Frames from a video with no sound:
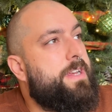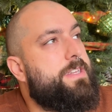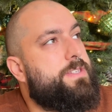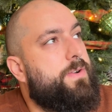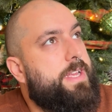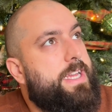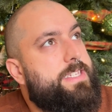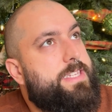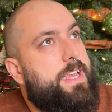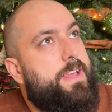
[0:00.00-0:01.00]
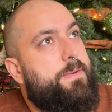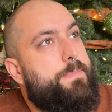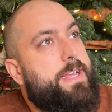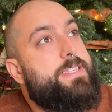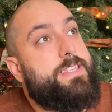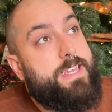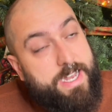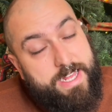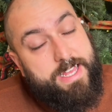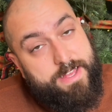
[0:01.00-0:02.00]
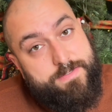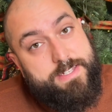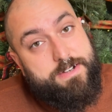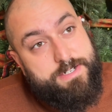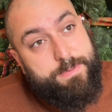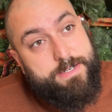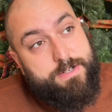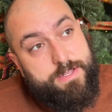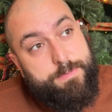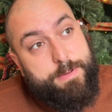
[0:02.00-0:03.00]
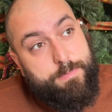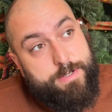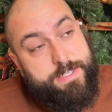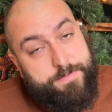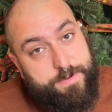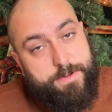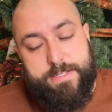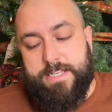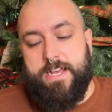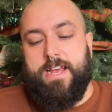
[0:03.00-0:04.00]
So it makes getting gifts that are special a little bit more difficult.